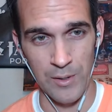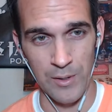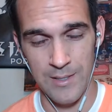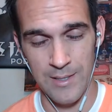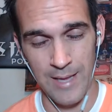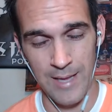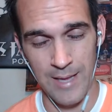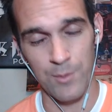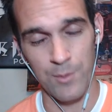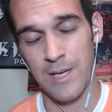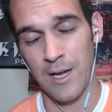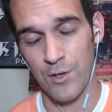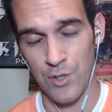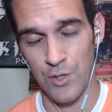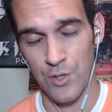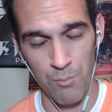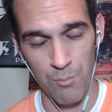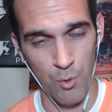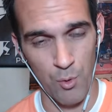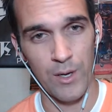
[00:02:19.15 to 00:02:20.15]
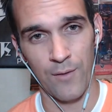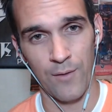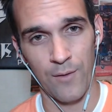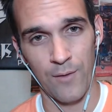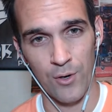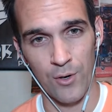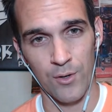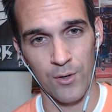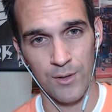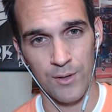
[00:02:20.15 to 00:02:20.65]
He said that was actually more
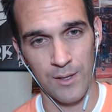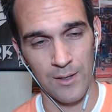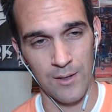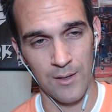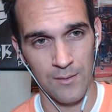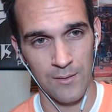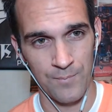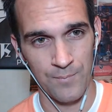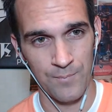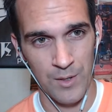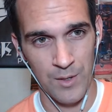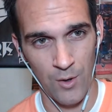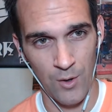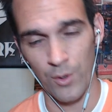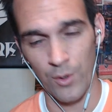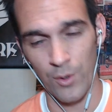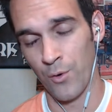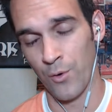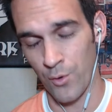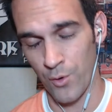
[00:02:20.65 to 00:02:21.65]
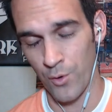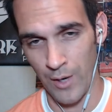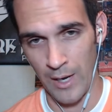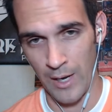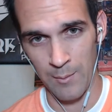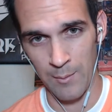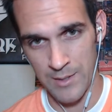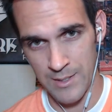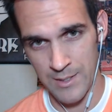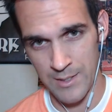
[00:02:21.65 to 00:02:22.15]
difficult than going to Notre
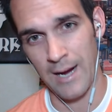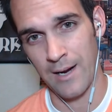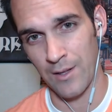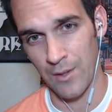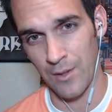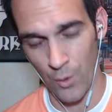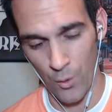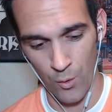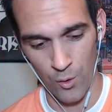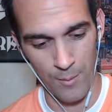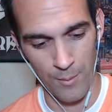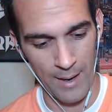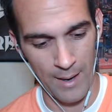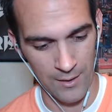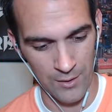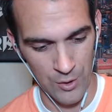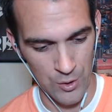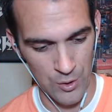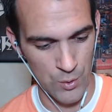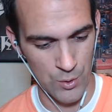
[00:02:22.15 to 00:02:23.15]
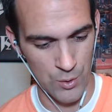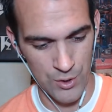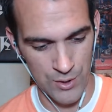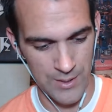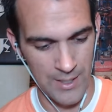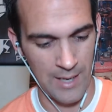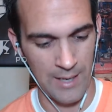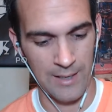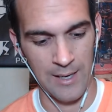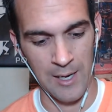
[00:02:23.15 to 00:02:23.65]
Dame and sacking the quarterback in the Georgia
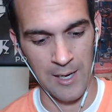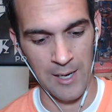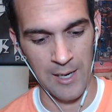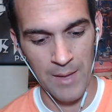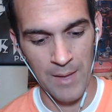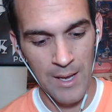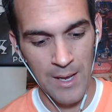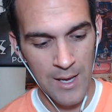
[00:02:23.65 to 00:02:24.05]
Tech game.